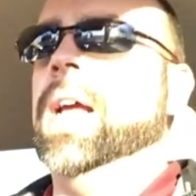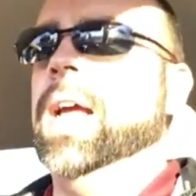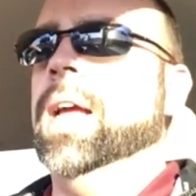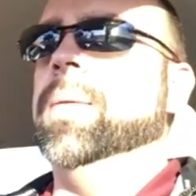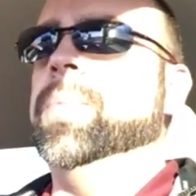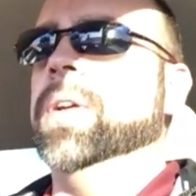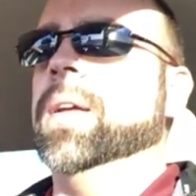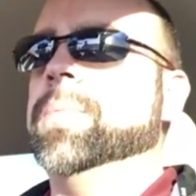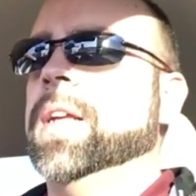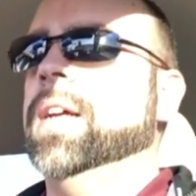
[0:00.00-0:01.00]
and put it
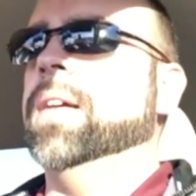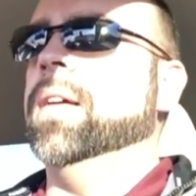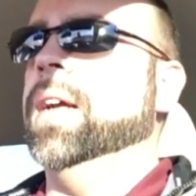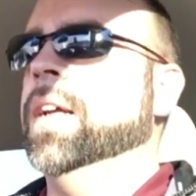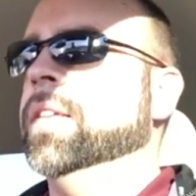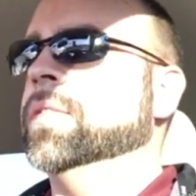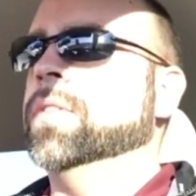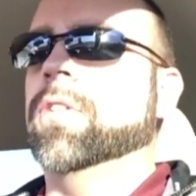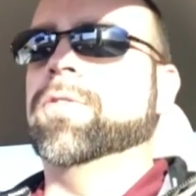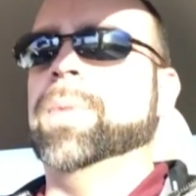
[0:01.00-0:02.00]
up there
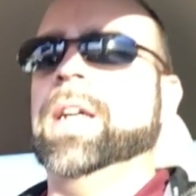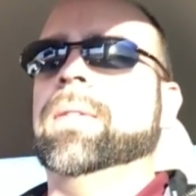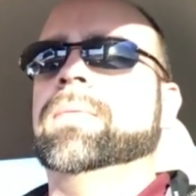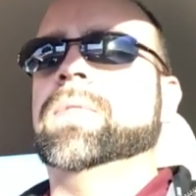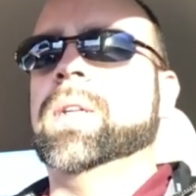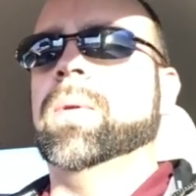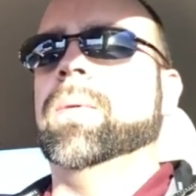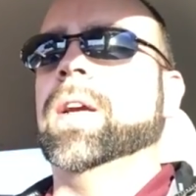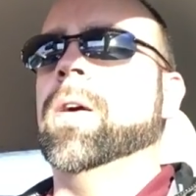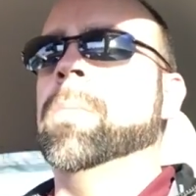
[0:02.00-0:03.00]
and go from there, see where
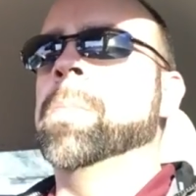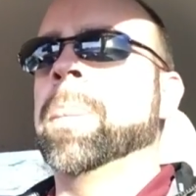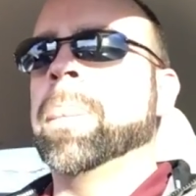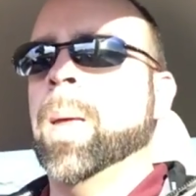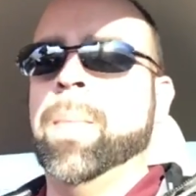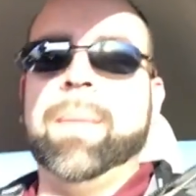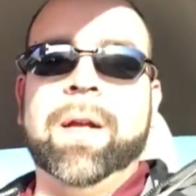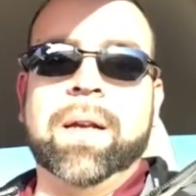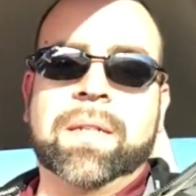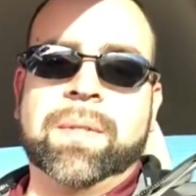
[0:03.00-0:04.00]
we go. And
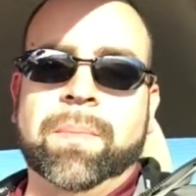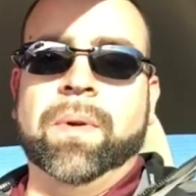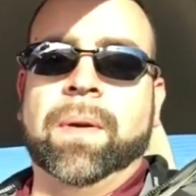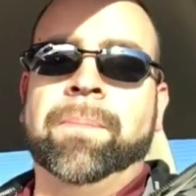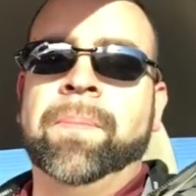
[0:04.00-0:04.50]
maybe I'll get some more.